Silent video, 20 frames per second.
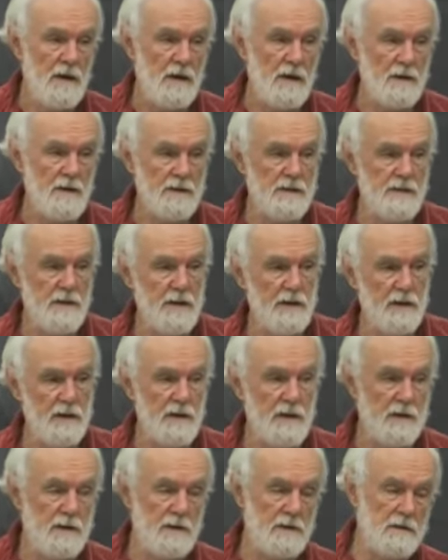Uh, there's very
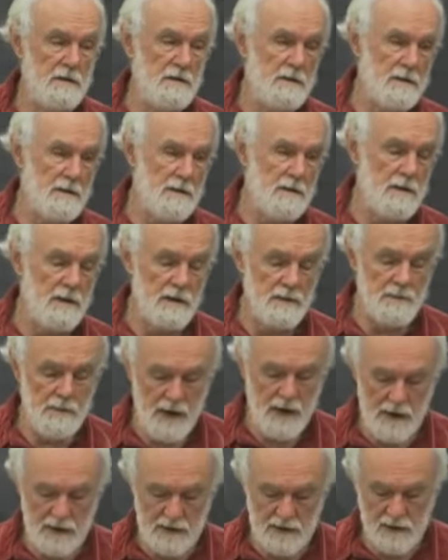little uh,
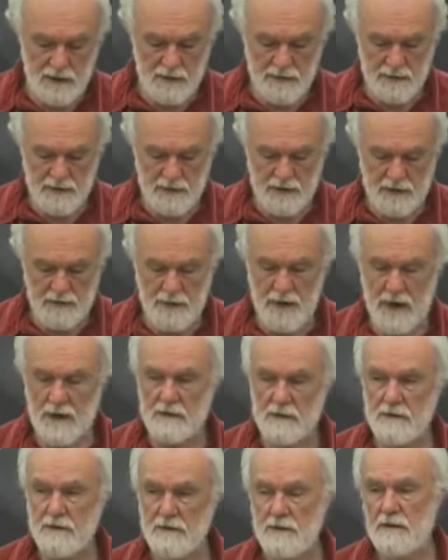made of the
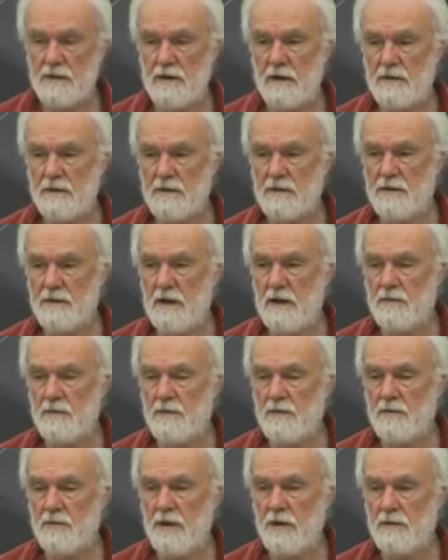impact on turnover time
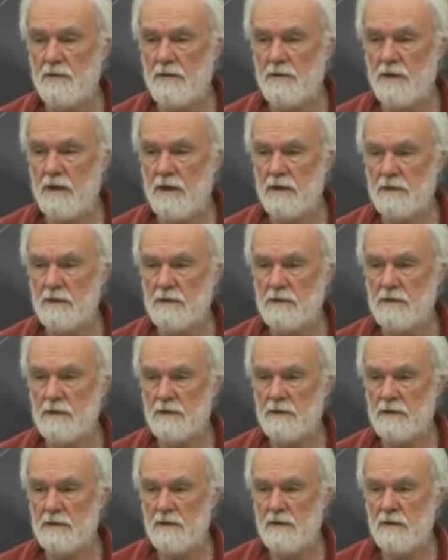on profit rates
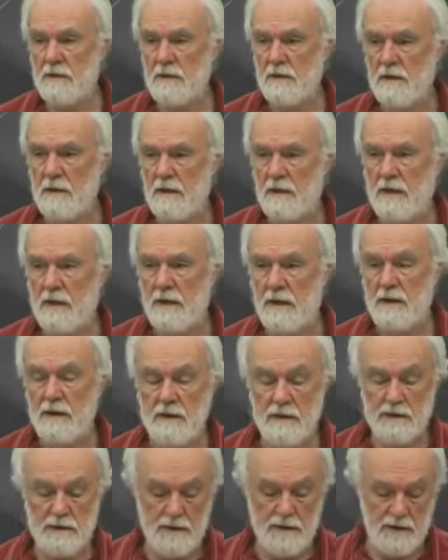
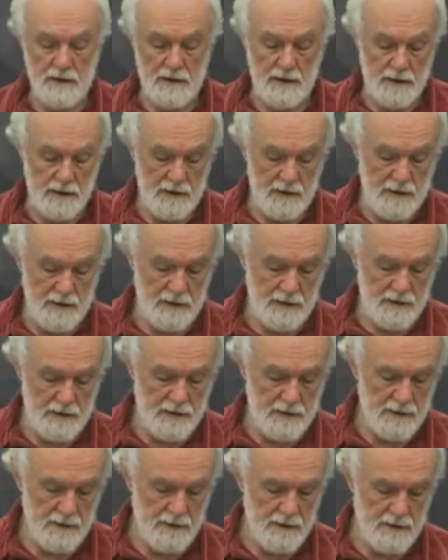in
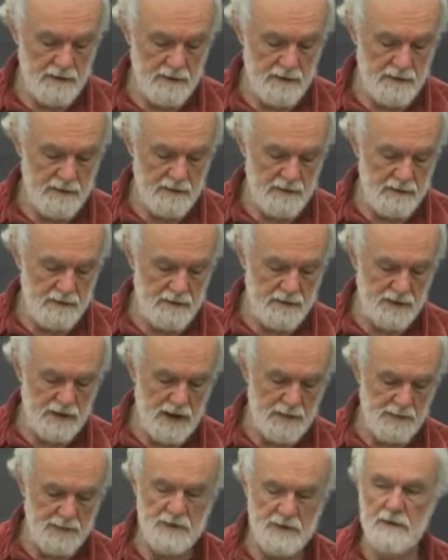the
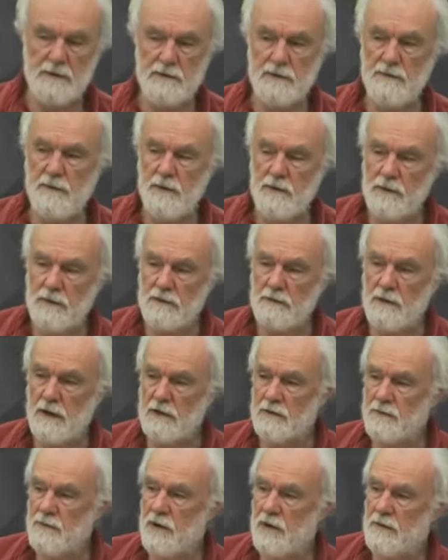chapters on the falling
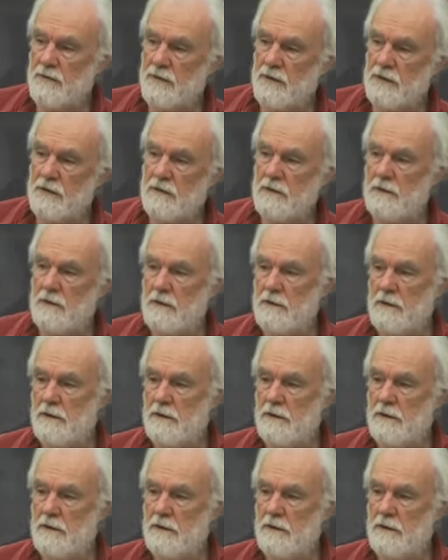rate of profit.